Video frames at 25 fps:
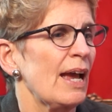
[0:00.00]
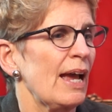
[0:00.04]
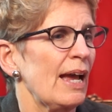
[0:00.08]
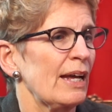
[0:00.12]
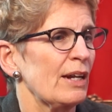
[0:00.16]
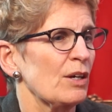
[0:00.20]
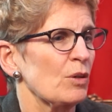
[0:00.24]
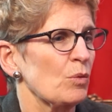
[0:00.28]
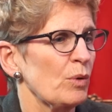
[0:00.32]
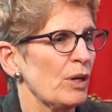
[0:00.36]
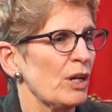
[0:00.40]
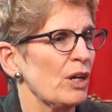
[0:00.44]

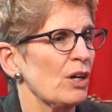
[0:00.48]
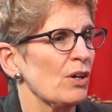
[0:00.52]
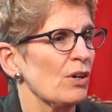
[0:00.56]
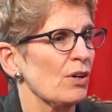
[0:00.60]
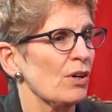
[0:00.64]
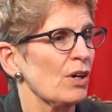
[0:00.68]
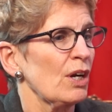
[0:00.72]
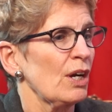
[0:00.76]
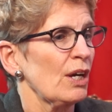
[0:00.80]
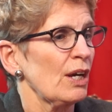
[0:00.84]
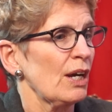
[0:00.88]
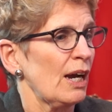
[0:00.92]
and
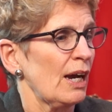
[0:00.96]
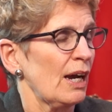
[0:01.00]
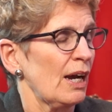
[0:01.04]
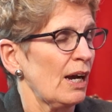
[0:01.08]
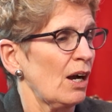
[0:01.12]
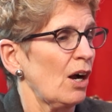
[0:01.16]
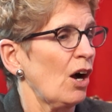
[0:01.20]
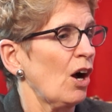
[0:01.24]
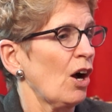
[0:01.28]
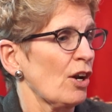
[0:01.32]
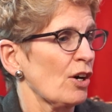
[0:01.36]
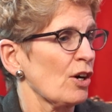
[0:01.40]
we're
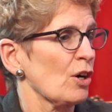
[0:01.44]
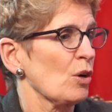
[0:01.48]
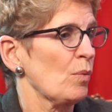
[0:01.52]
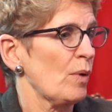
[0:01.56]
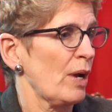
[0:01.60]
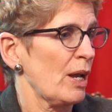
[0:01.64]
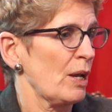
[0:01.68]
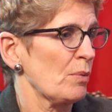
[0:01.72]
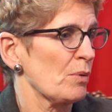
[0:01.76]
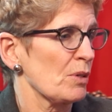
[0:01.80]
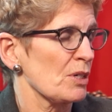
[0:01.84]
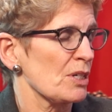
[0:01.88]
on our
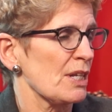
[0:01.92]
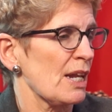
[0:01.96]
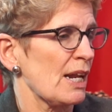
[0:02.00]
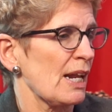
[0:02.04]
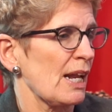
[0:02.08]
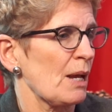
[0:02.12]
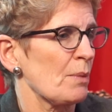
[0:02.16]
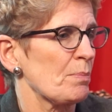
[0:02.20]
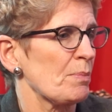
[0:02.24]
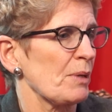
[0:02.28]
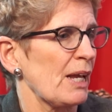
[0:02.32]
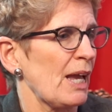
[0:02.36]
way. We're
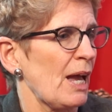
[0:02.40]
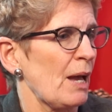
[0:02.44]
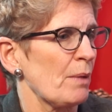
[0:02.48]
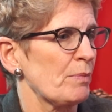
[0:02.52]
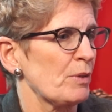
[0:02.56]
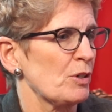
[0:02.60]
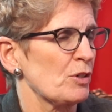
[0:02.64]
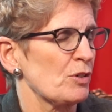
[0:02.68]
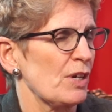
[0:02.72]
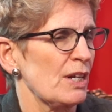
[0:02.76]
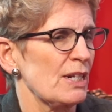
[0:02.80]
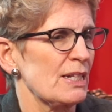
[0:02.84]
setting up a cap
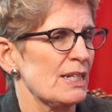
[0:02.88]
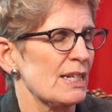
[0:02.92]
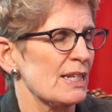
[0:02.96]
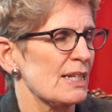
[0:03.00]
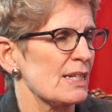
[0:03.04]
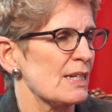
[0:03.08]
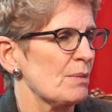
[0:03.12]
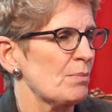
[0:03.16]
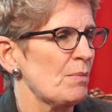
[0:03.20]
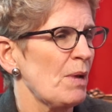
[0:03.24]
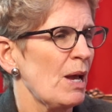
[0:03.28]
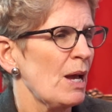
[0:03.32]
and trade
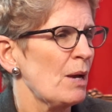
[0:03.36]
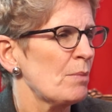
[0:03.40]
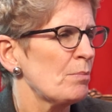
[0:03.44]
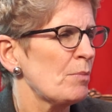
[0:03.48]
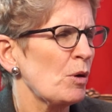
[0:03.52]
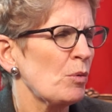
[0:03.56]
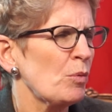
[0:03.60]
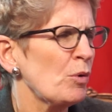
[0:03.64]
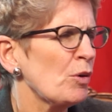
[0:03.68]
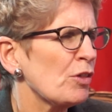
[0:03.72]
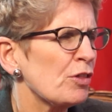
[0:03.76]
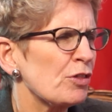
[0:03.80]
system,
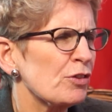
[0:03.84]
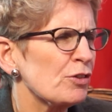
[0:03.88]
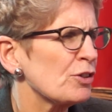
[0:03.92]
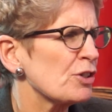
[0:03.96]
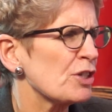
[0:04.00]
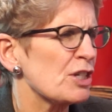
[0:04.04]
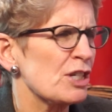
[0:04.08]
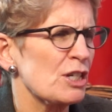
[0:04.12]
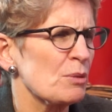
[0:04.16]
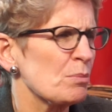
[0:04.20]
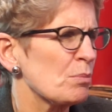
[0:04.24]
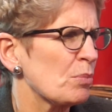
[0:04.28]
but we're
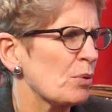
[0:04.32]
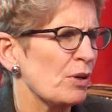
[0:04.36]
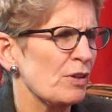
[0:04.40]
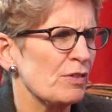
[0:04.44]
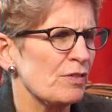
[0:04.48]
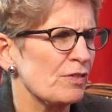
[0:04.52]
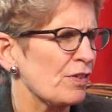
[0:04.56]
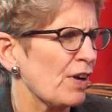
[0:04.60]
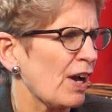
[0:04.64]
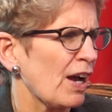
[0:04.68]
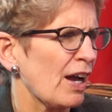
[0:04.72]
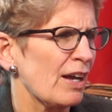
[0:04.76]

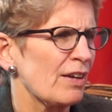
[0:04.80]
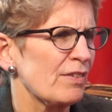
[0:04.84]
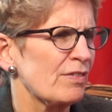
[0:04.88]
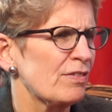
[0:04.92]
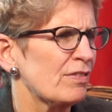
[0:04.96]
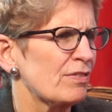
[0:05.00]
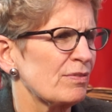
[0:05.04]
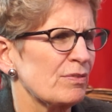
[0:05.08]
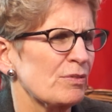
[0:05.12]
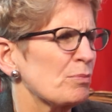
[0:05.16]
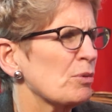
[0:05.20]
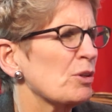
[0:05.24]

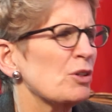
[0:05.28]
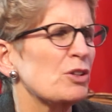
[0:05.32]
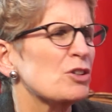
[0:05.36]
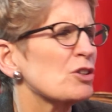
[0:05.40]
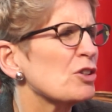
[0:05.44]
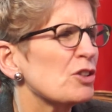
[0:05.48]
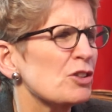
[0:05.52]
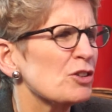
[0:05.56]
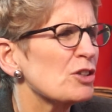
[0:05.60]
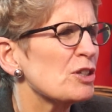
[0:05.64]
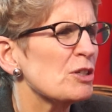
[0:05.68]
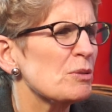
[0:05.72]

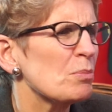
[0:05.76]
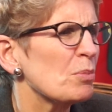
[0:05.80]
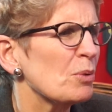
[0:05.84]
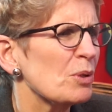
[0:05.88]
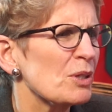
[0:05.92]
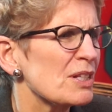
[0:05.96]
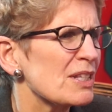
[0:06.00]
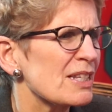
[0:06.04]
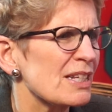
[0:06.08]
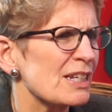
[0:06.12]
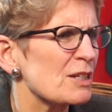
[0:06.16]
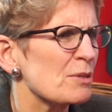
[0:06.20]

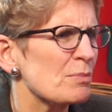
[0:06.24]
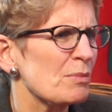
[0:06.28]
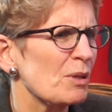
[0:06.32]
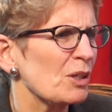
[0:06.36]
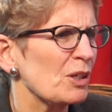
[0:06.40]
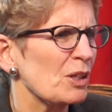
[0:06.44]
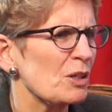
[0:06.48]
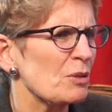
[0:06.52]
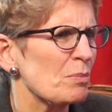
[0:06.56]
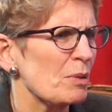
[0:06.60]
13.6 million